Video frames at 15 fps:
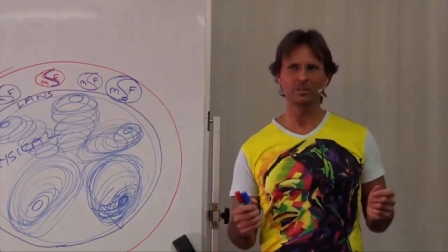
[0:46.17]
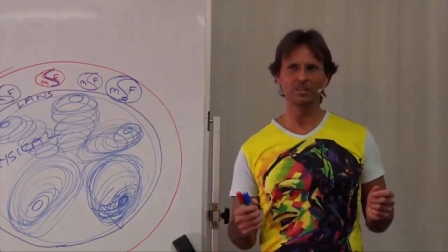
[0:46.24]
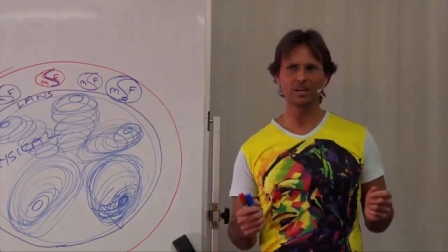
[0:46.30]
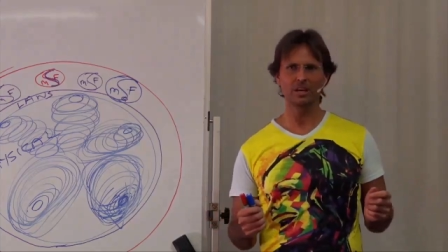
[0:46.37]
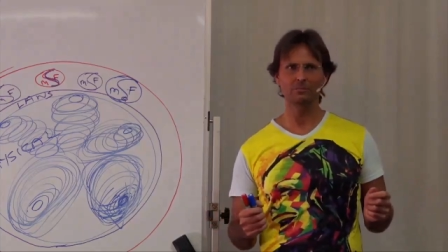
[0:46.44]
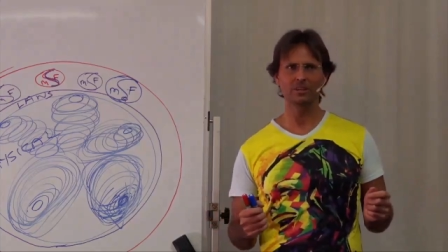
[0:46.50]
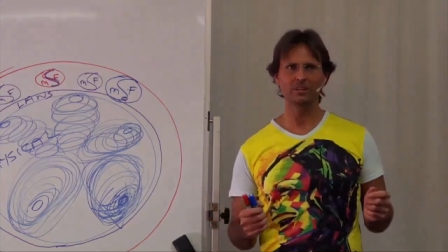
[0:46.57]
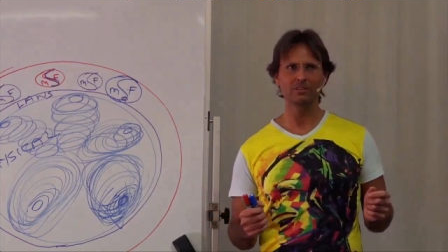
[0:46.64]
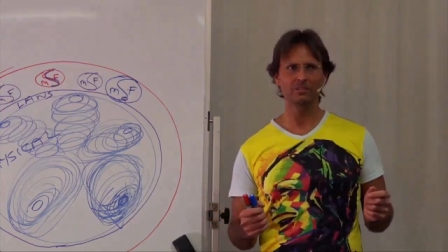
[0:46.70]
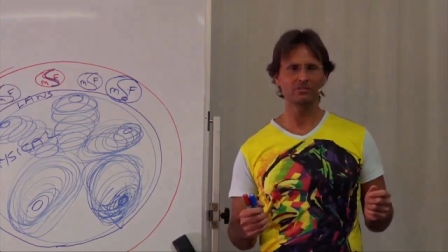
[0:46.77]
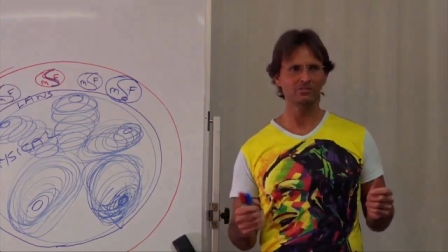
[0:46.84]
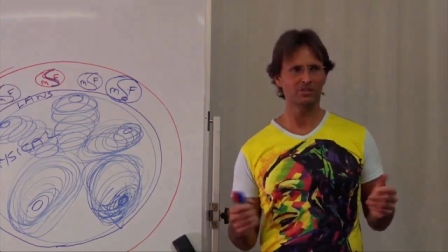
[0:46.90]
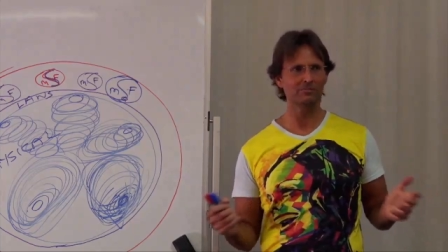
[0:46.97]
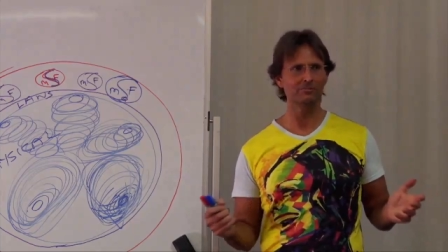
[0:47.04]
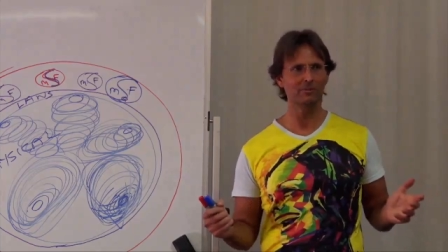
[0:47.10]
becoming
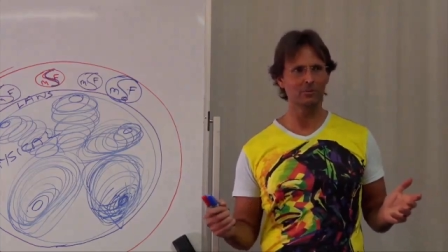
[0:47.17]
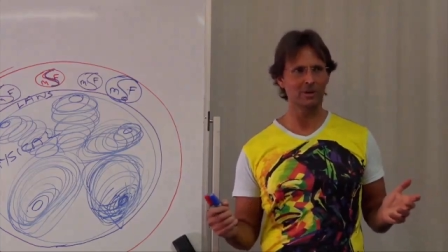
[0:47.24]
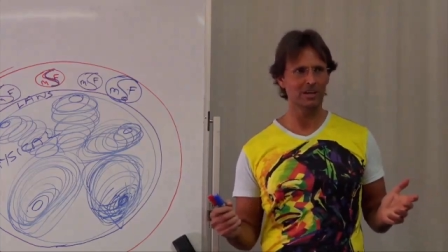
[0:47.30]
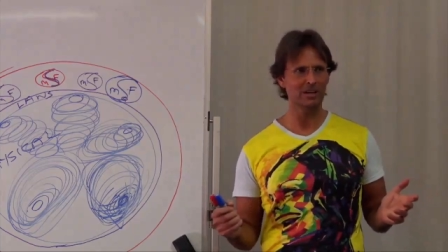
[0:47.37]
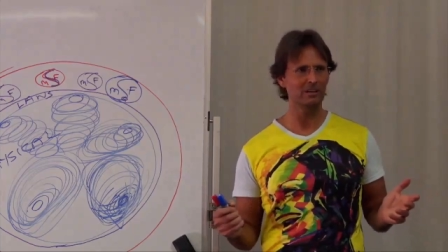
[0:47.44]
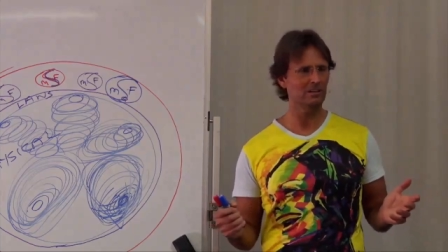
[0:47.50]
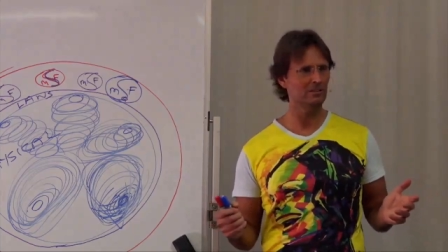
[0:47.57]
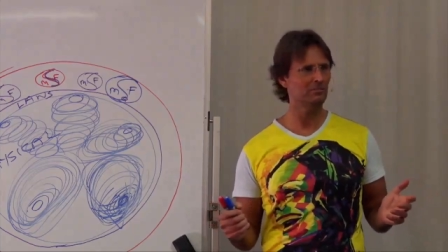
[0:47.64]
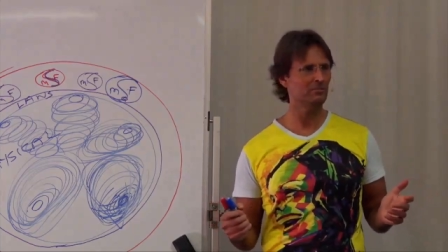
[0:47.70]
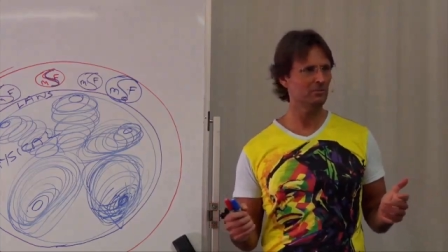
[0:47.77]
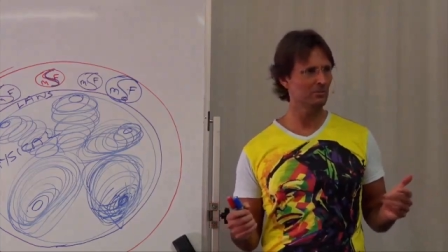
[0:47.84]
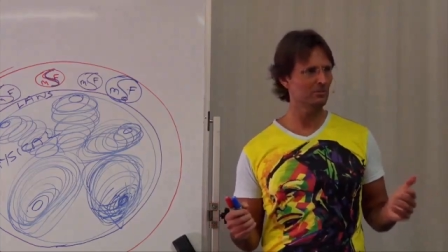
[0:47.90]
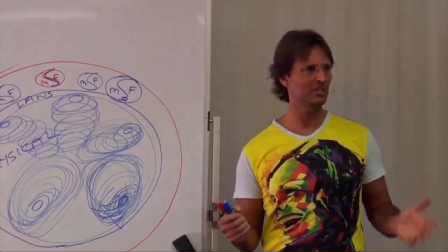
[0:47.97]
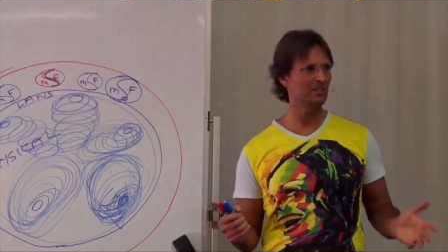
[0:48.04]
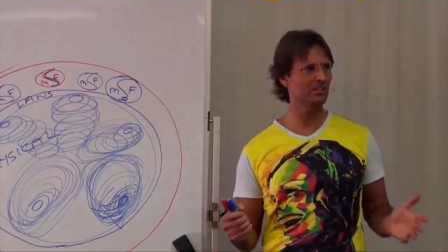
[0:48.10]
self-aware
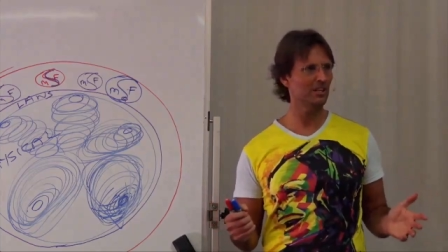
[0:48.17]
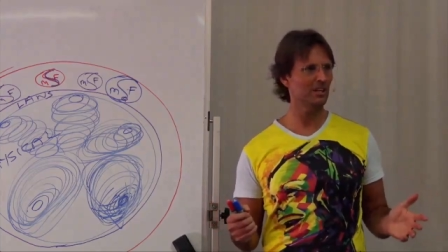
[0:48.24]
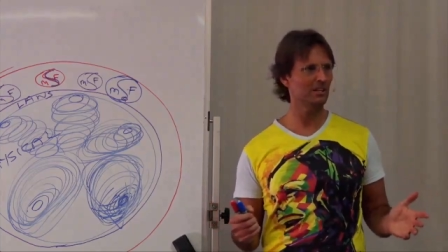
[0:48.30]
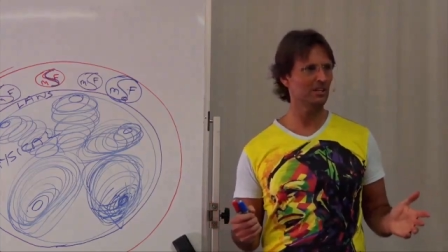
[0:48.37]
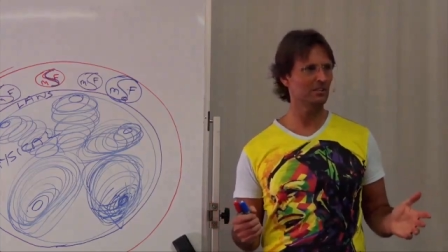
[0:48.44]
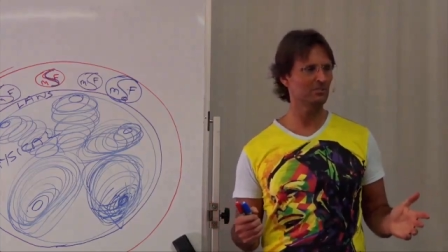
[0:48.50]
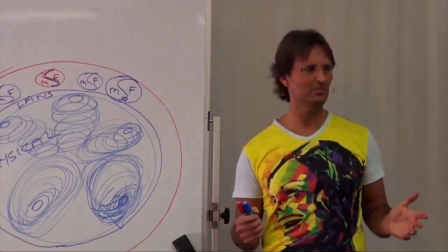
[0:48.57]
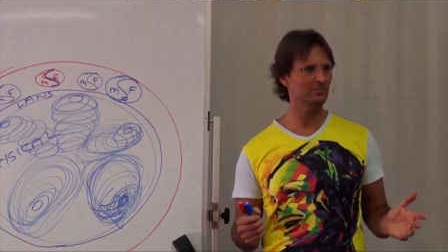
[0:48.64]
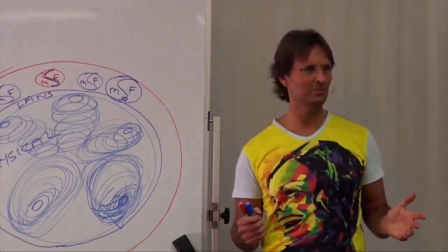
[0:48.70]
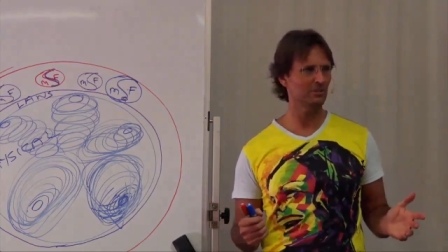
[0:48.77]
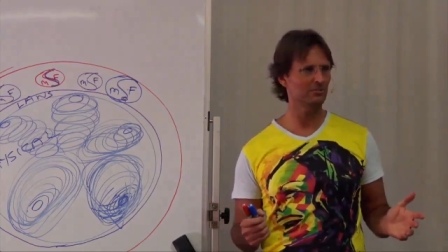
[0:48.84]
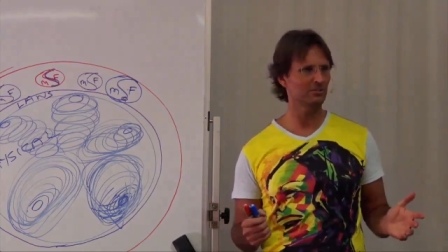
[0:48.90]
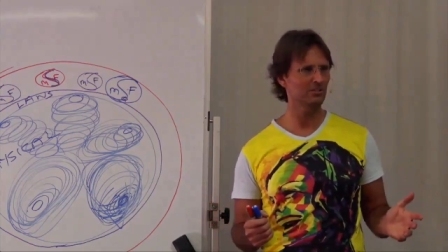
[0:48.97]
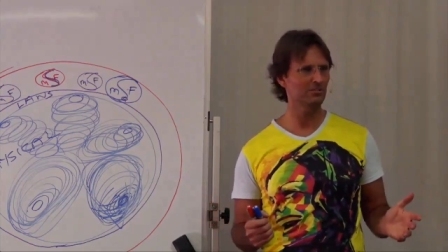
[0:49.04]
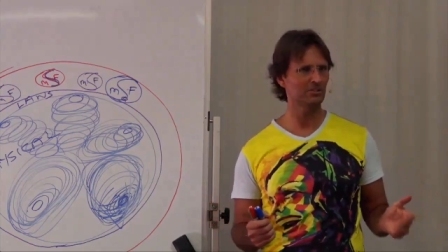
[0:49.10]
through the incarnation
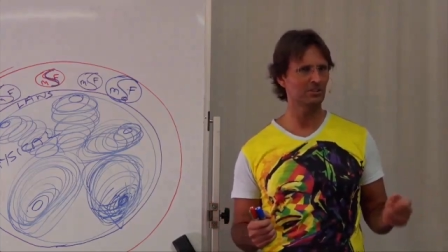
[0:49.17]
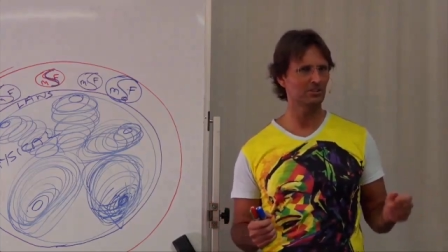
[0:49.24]
process.